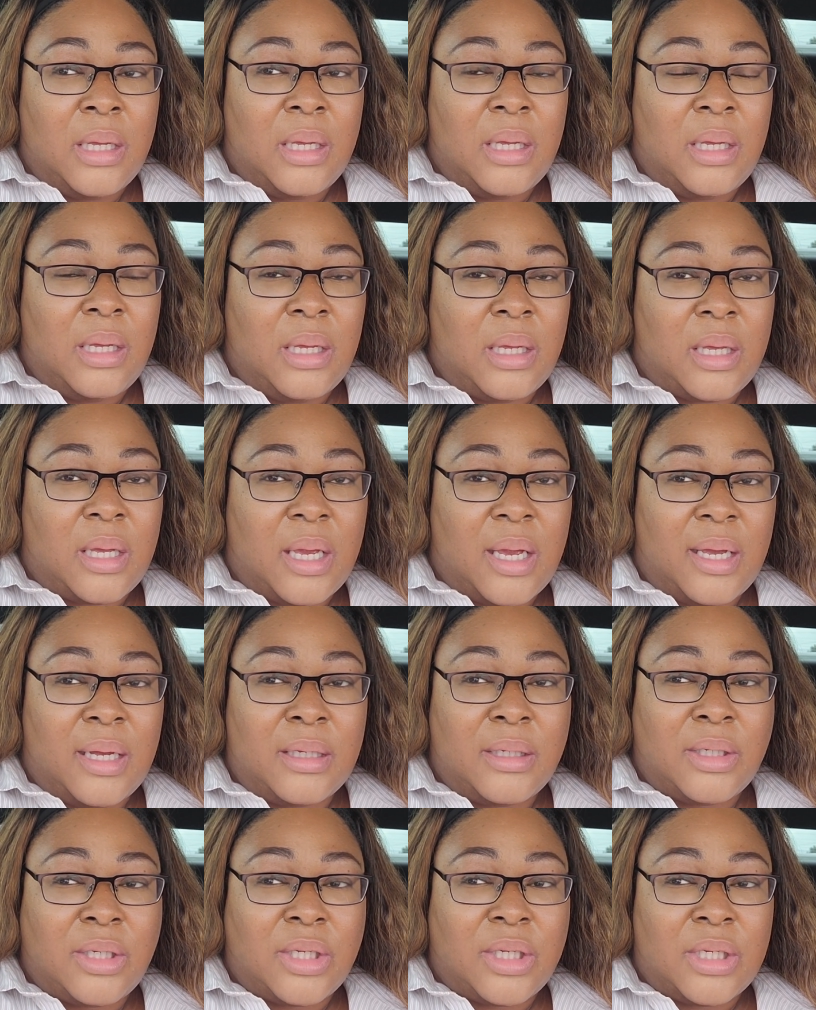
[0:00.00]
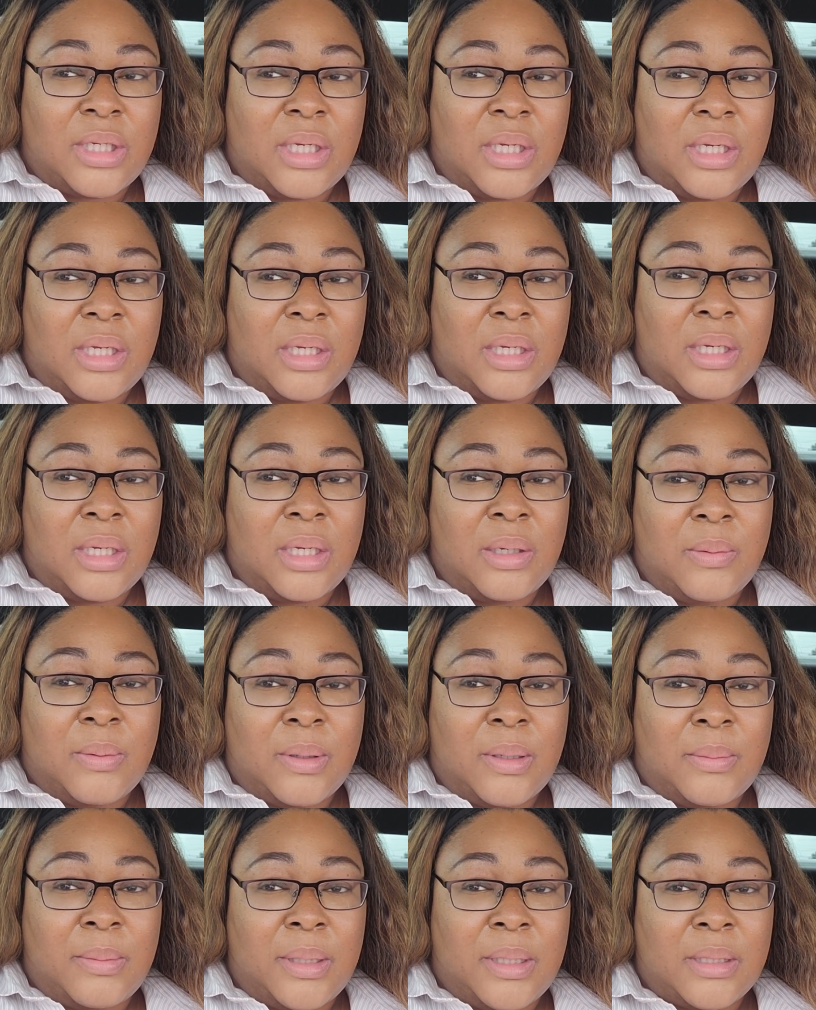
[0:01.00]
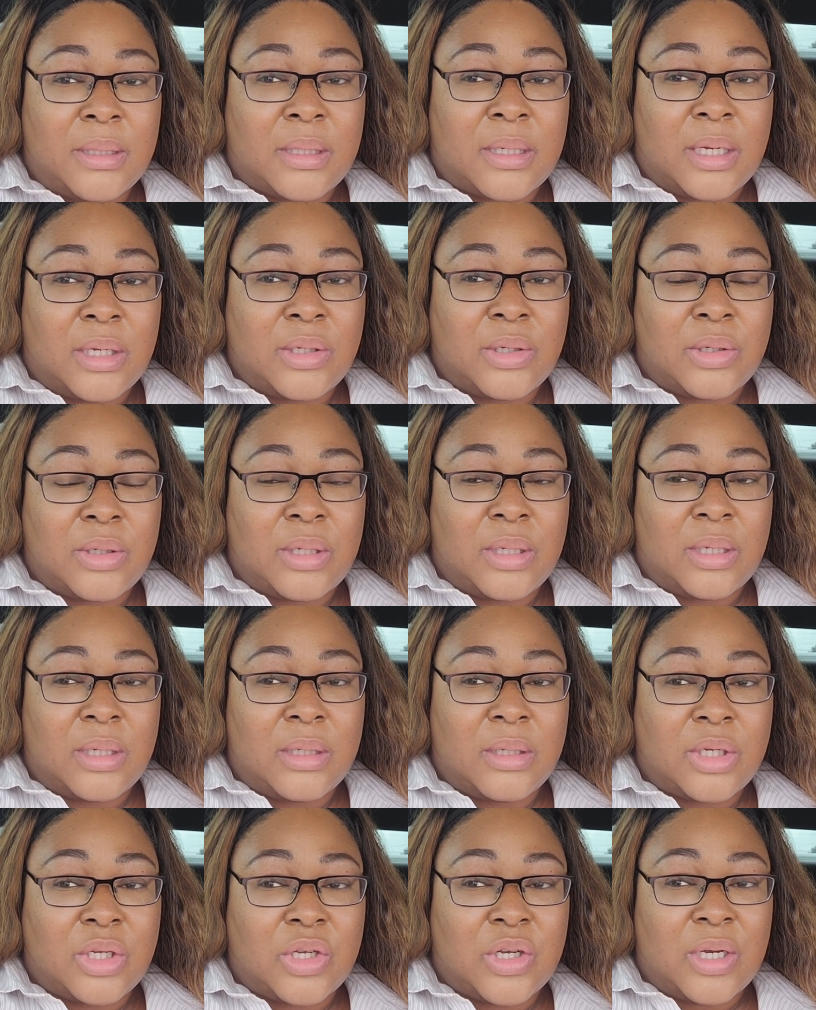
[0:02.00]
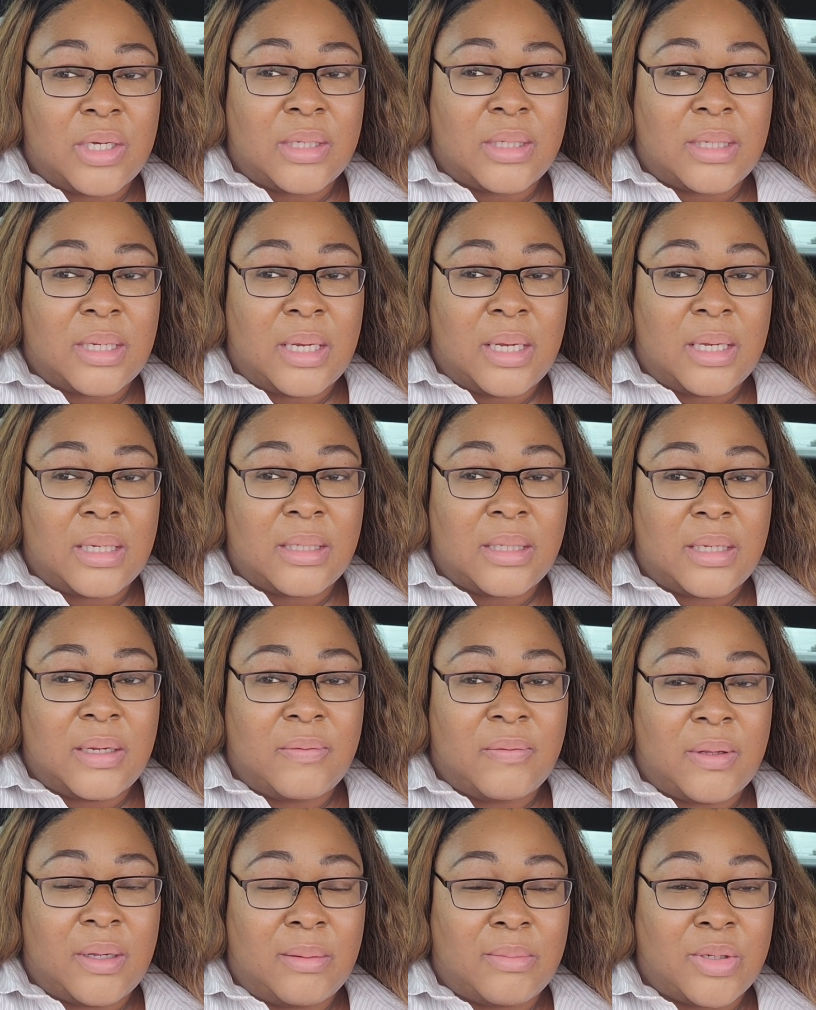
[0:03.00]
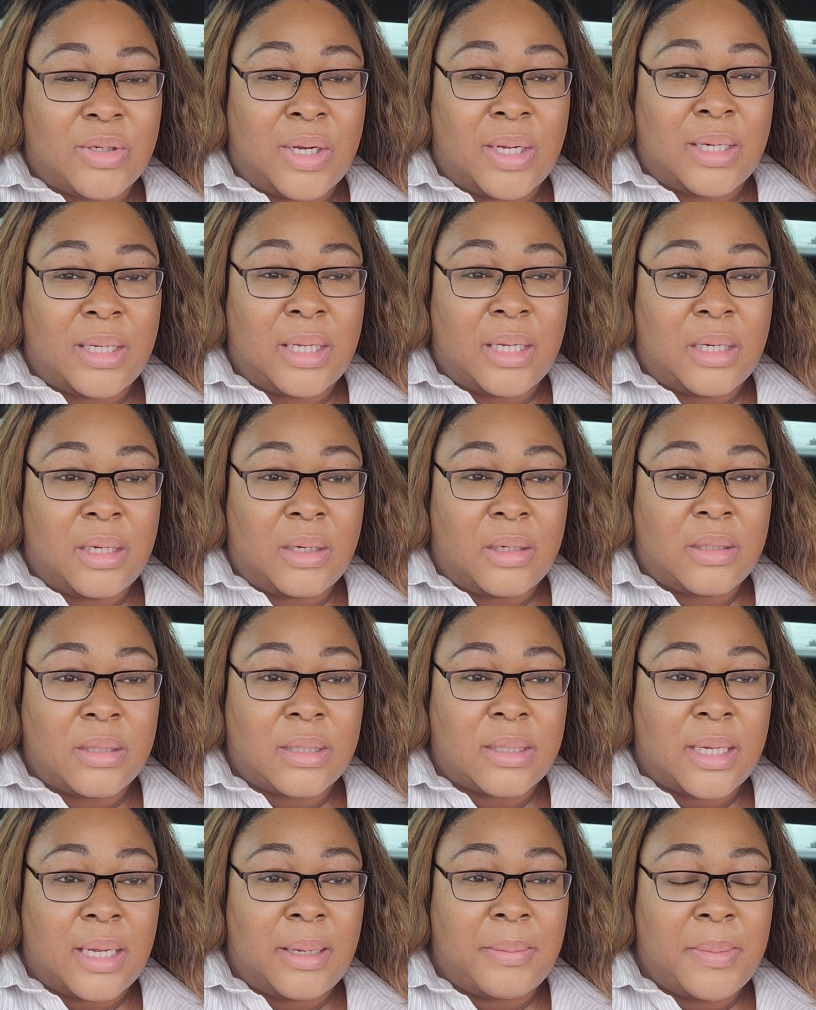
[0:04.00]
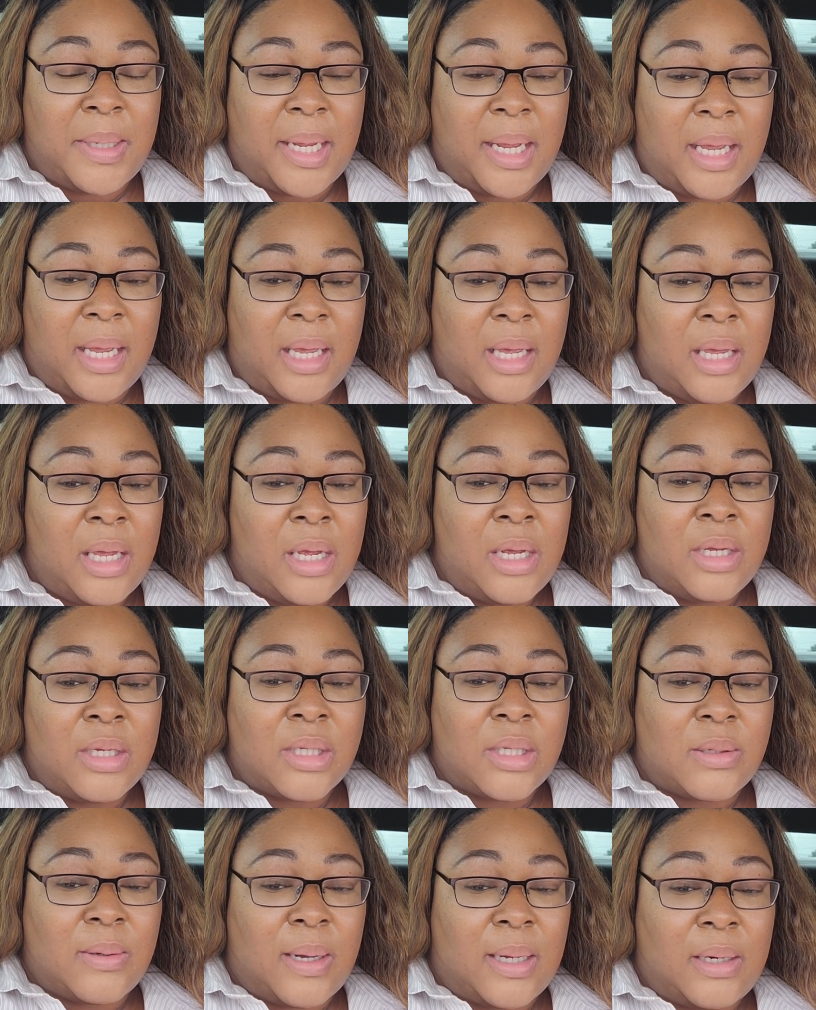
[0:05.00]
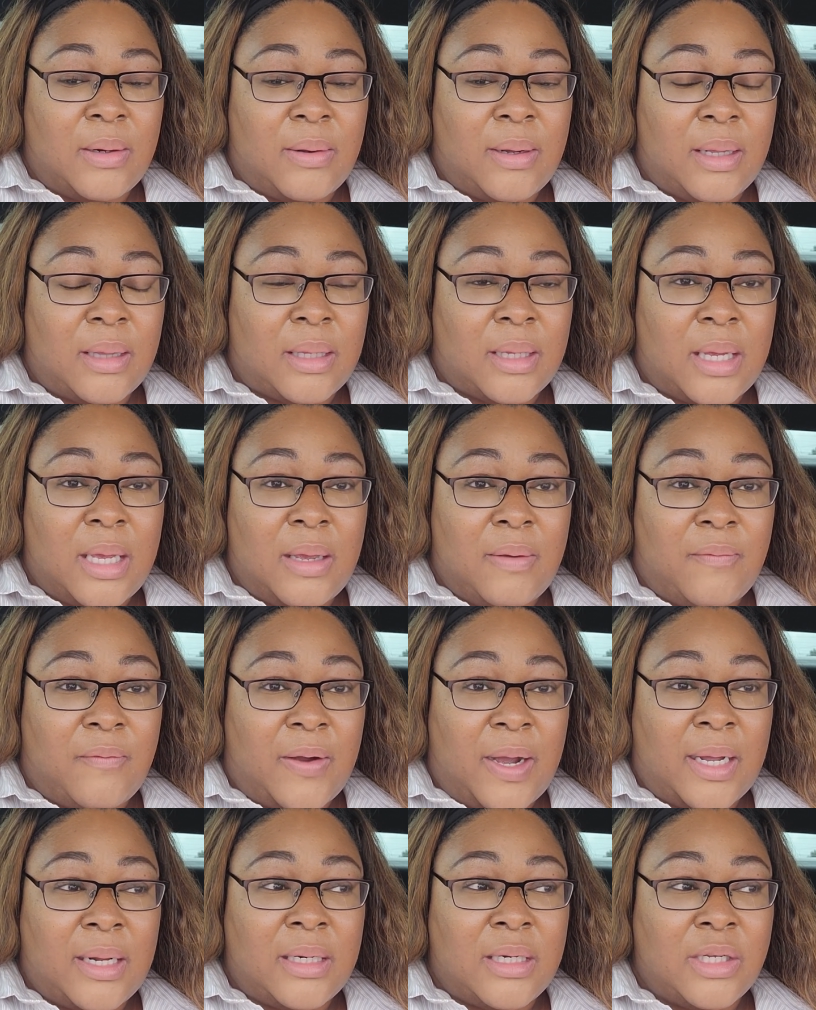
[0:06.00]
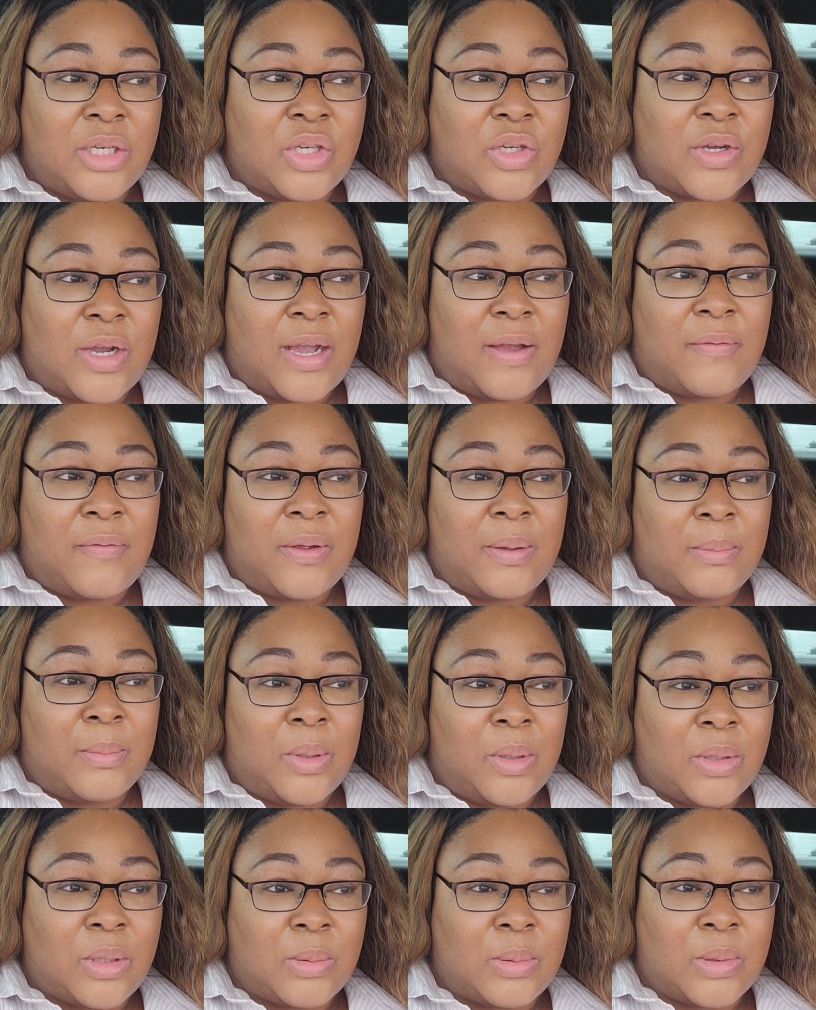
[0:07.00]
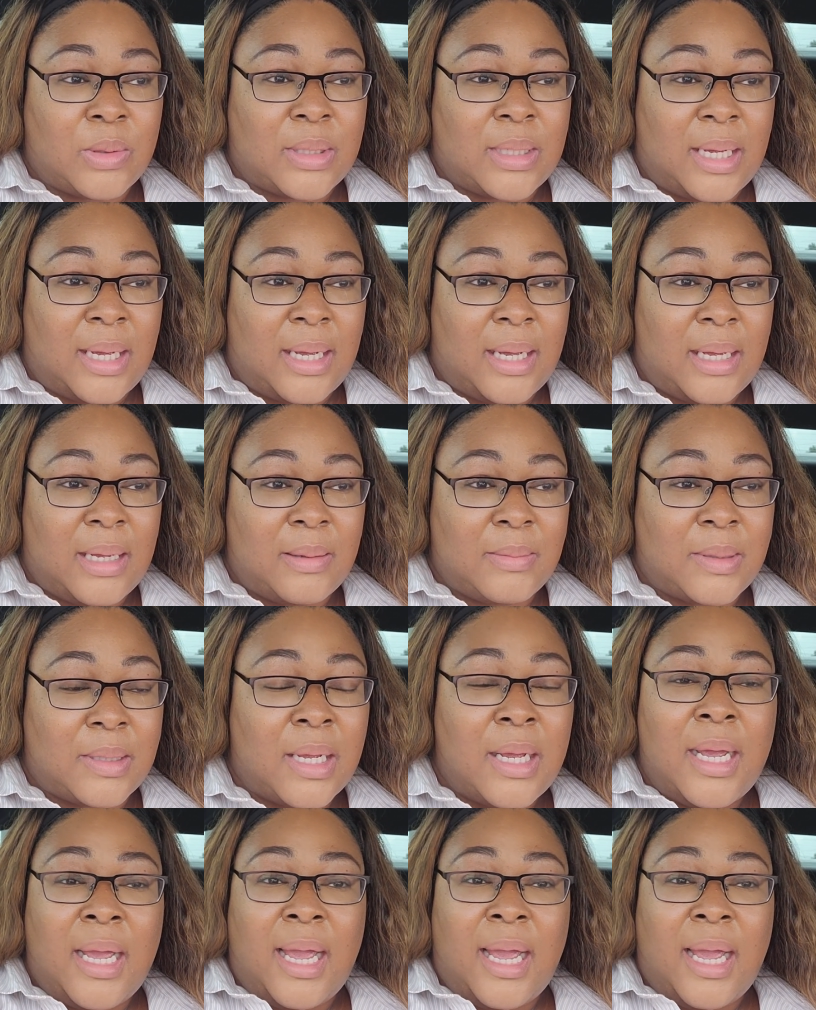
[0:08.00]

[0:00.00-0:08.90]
EKG. He wanted me to schedule the stress test and everything. I'm trying to get it on the same day so I don't have to keep fighting this traffic multiple times.